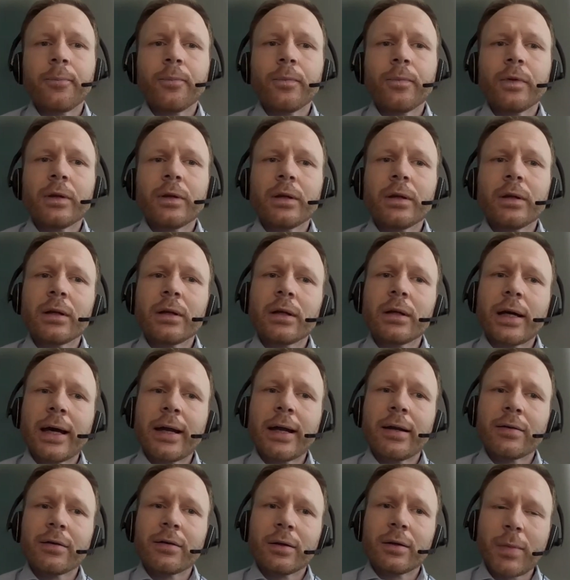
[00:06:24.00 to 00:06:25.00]
and
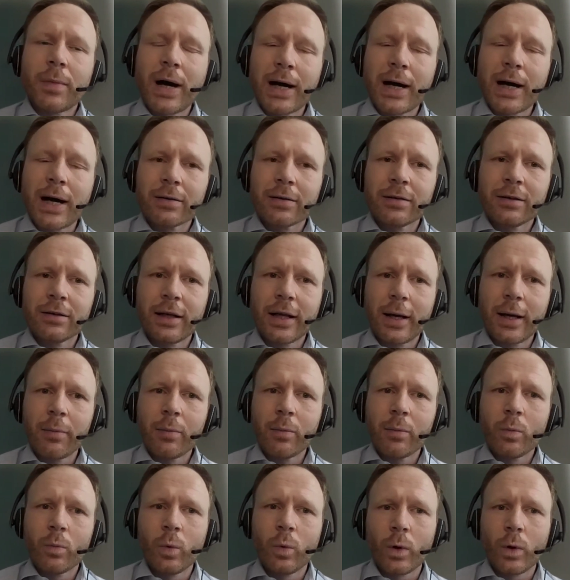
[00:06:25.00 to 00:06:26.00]
a marketing
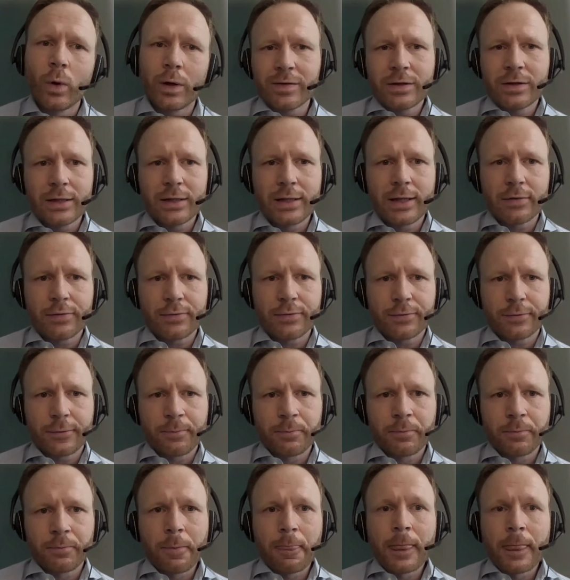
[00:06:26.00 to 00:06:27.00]
claim wasn't
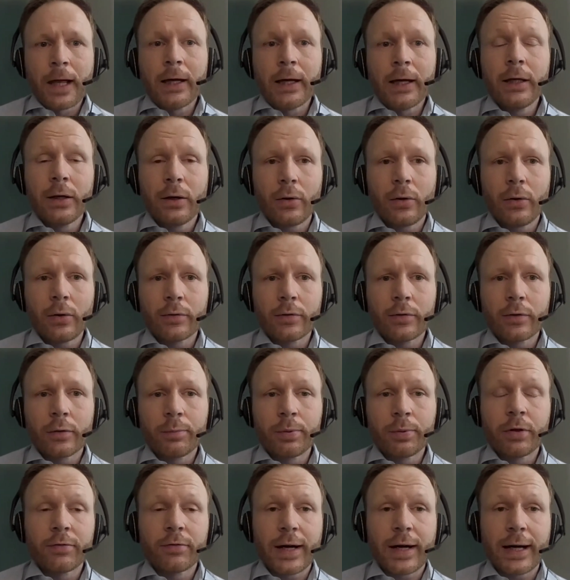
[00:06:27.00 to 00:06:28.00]
enough. He
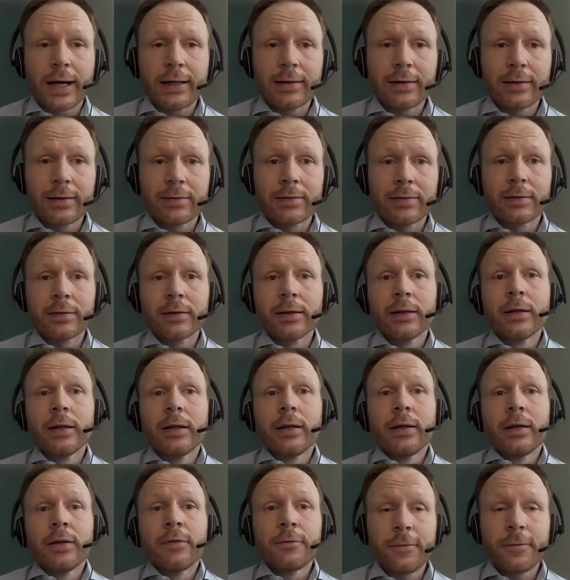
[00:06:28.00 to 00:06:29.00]
also provided
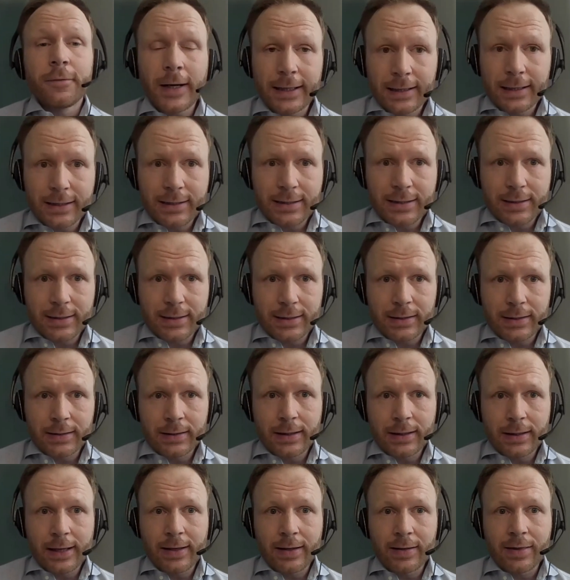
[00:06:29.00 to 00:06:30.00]

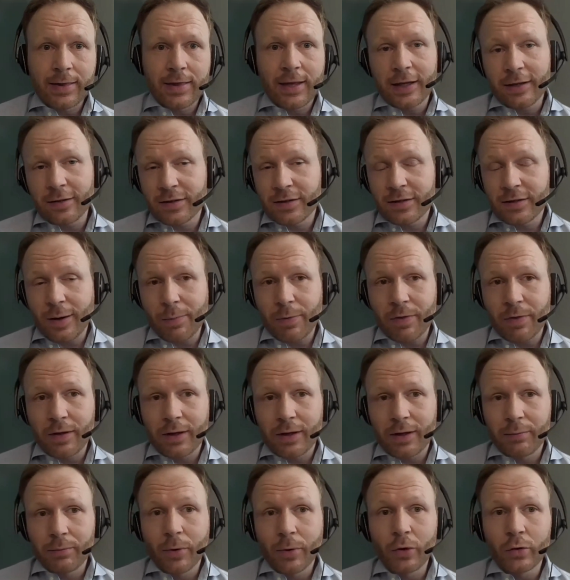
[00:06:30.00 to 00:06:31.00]
financing, and that is
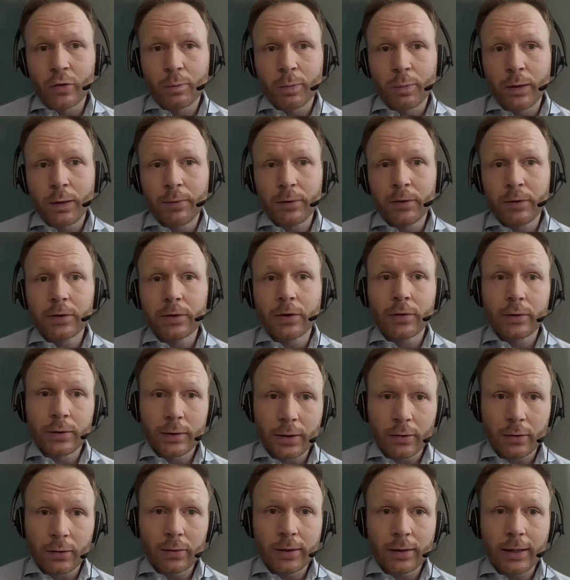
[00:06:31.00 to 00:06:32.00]
something most people
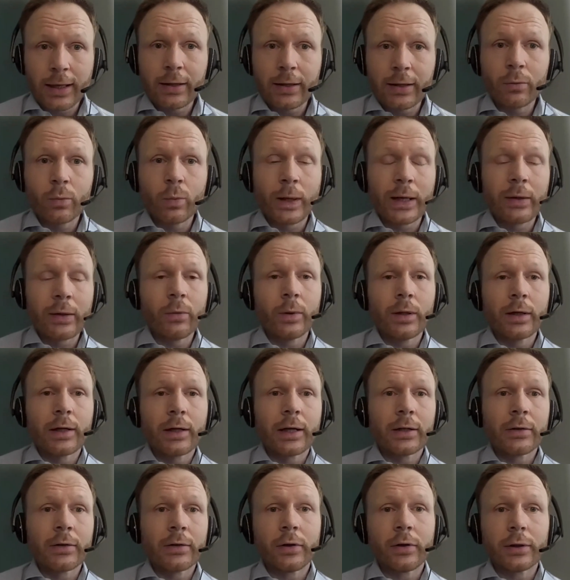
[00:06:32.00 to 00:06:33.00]
don't know. And when
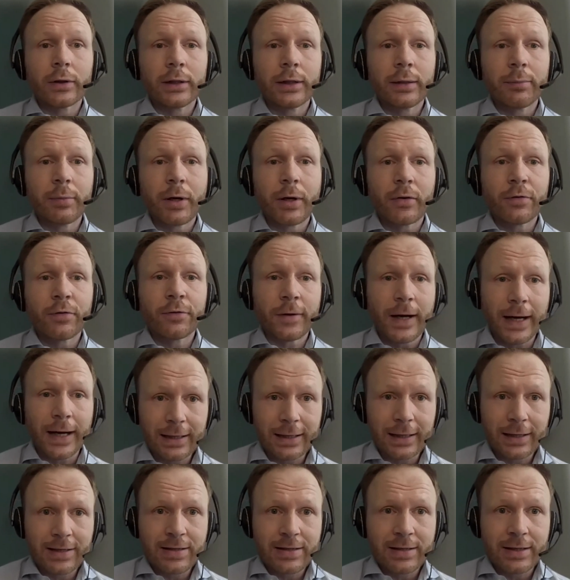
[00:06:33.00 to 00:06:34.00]
we are talking about
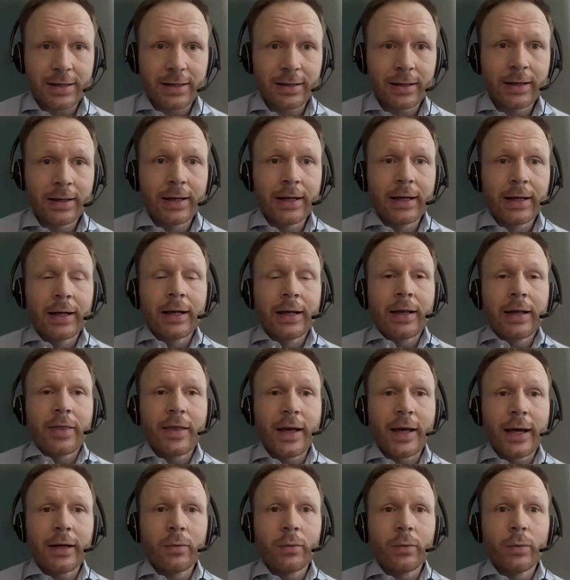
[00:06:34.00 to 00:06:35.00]
financing,
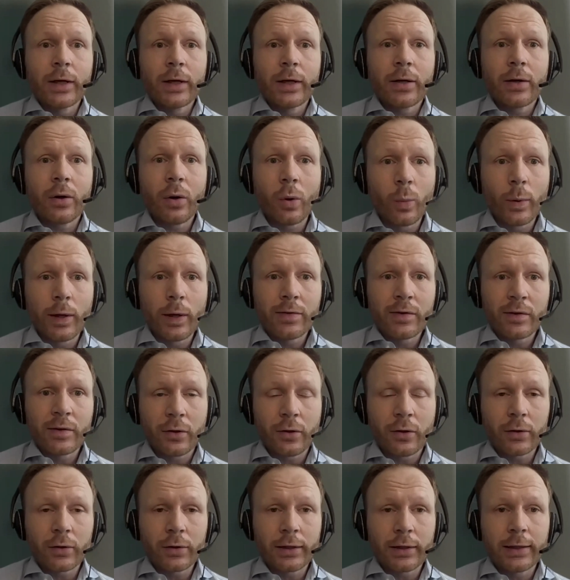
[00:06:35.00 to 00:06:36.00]
then we are
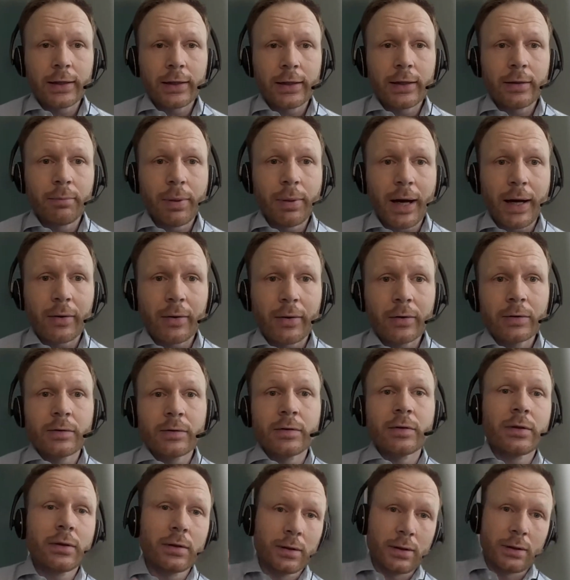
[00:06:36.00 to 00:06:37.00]
always talking
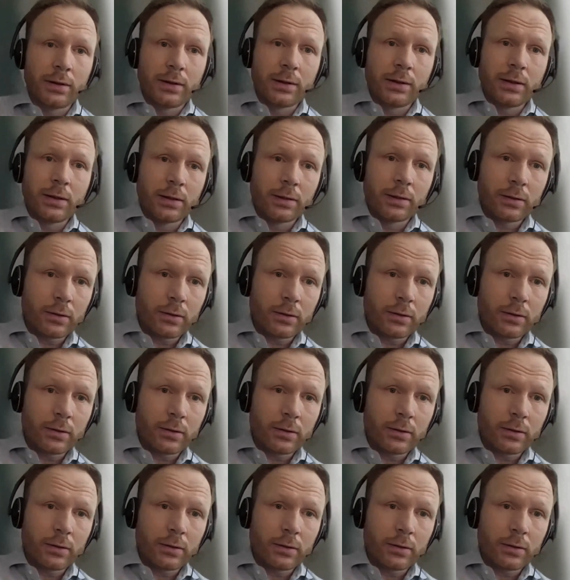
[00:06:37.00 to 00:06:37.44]
about